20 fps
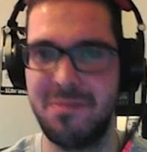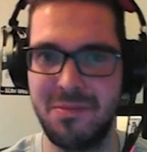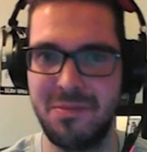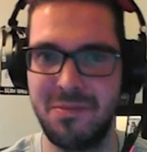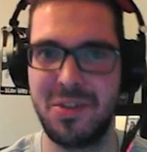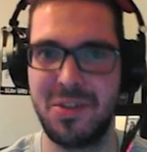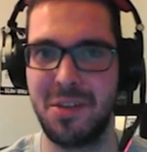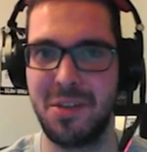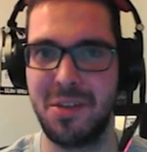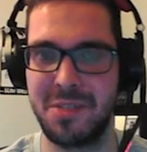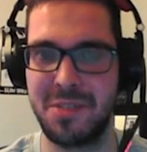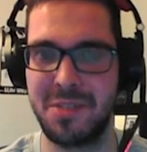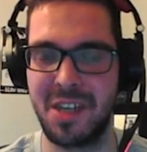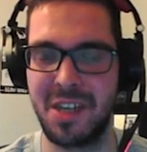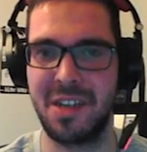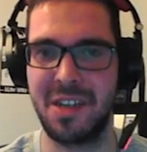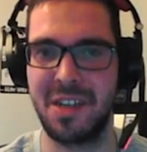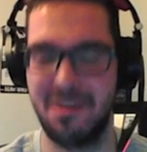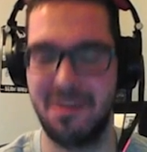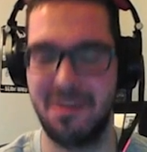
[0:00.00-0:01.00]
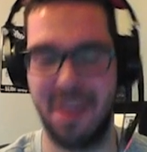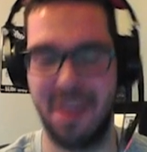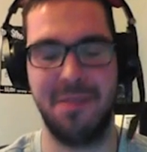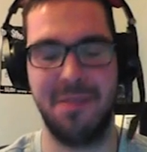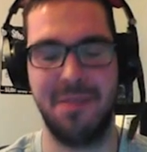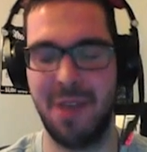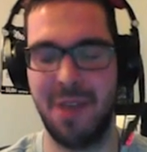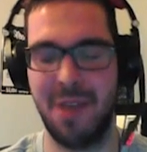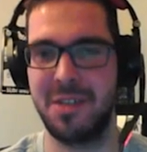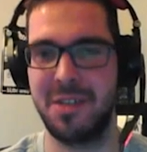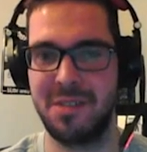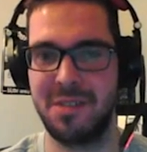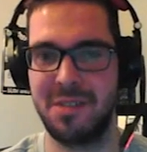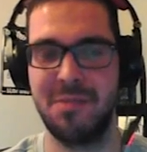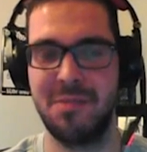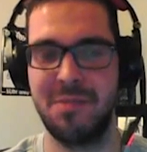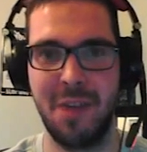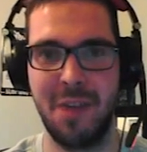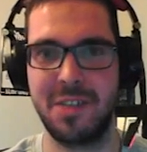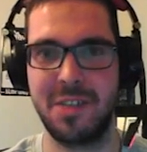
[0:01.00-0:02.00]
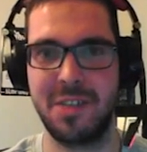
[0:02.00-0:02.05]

some that was